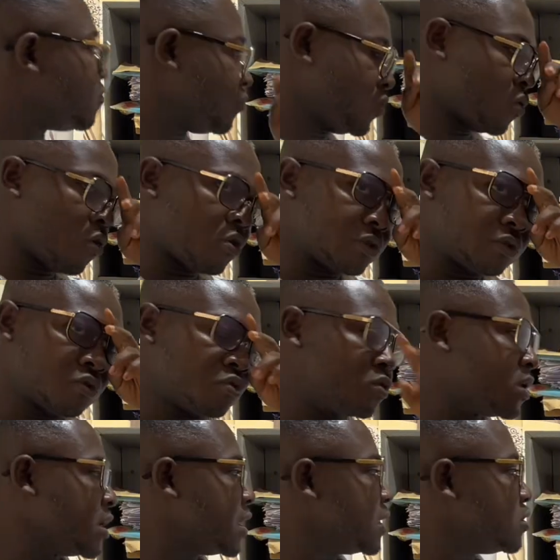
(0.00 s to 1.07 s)
we also
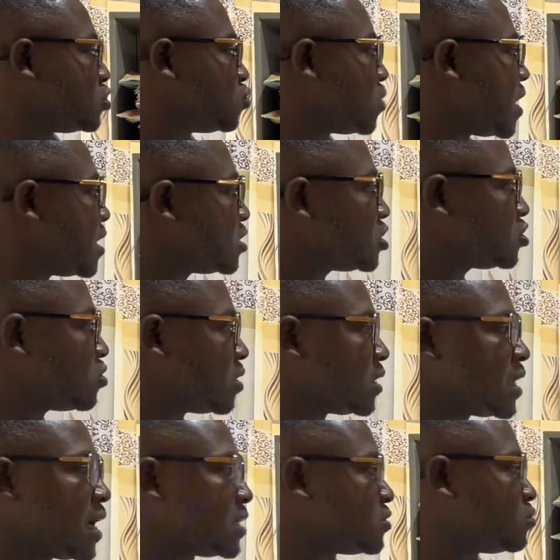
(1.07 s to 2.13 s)
need to ensure
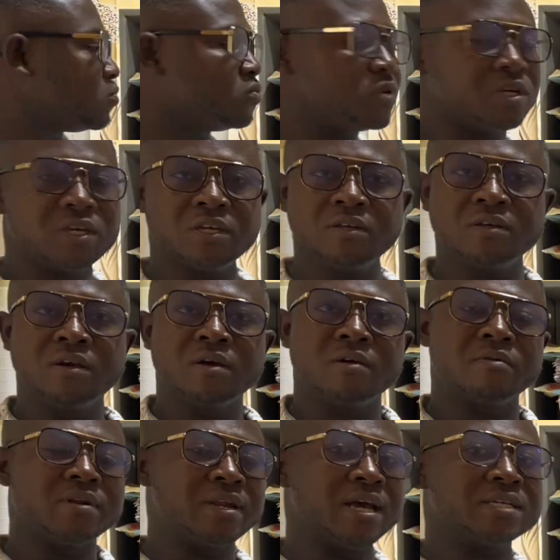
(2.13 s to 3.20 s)
that we
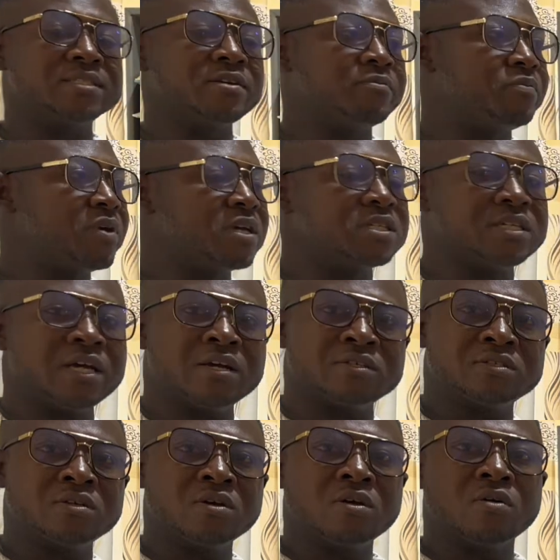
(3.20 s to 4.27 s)
nurse the patient
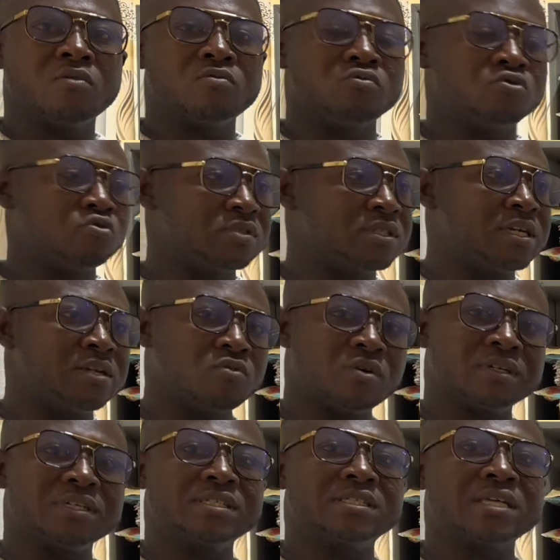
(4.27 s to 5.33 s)
using
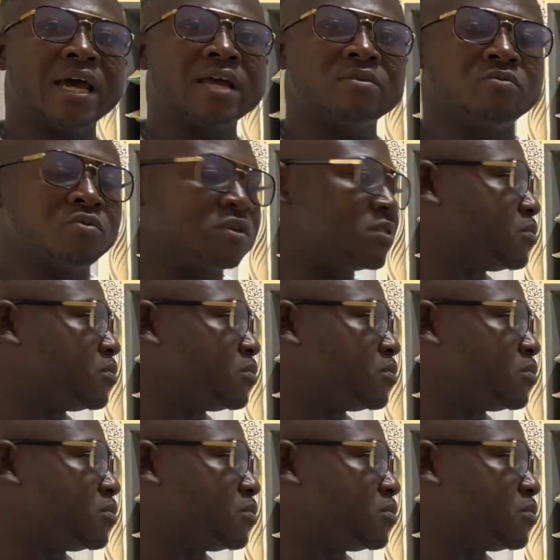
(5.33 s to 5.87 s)
what? Side rows,